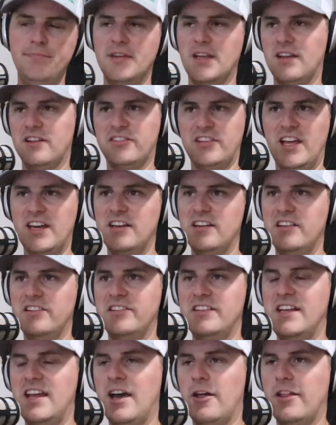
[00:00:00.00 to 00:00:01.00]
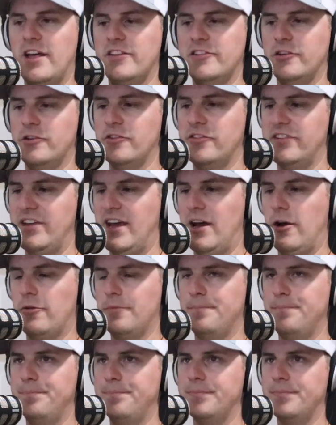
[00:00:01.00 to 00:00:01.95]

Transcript: excited to see how that turns out